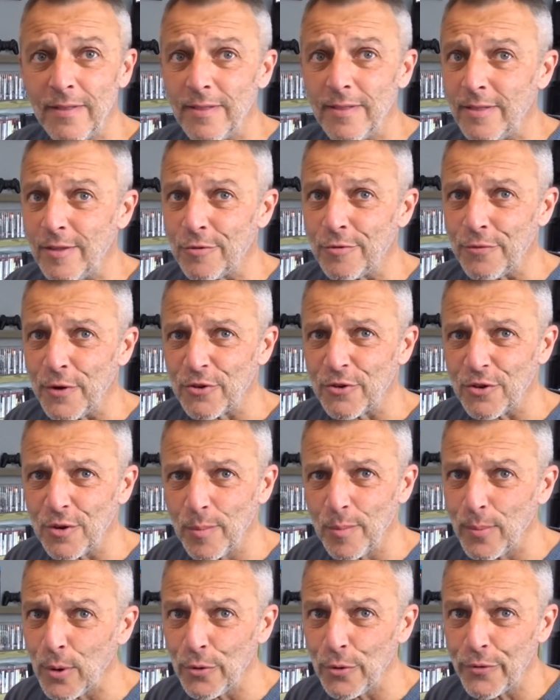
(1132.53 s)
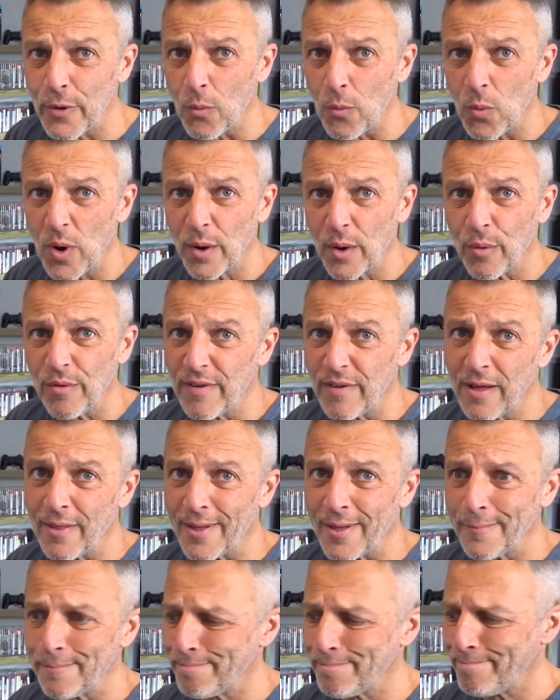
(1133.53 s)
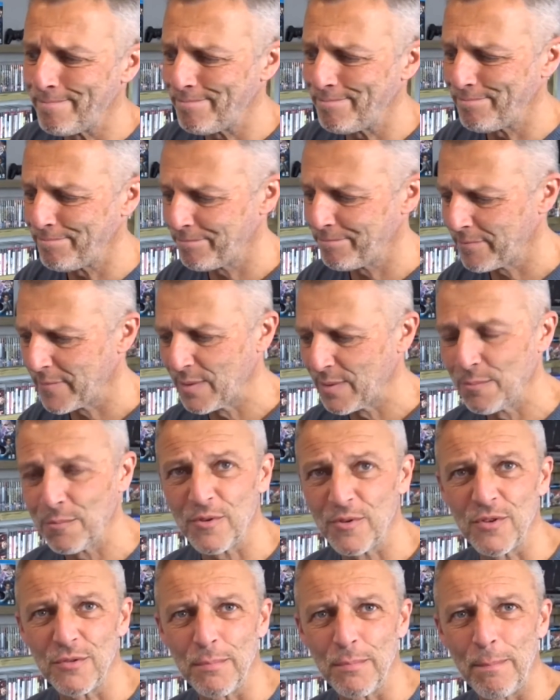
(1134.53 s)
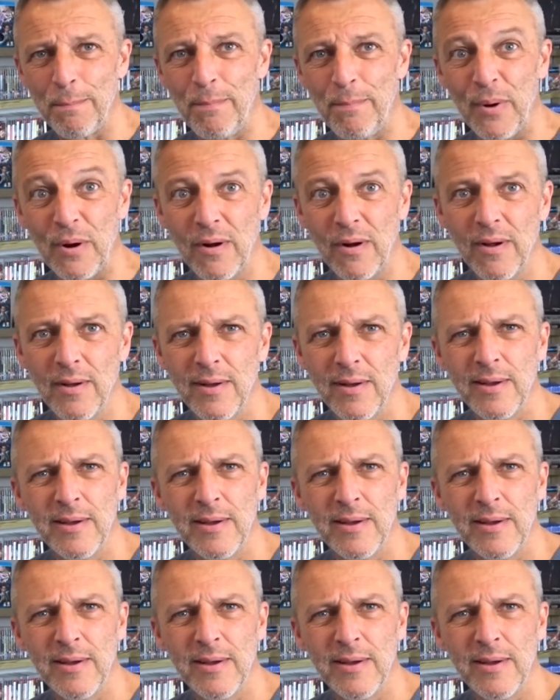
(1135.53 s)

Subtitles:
This version of the board don't work without that, which is bugger.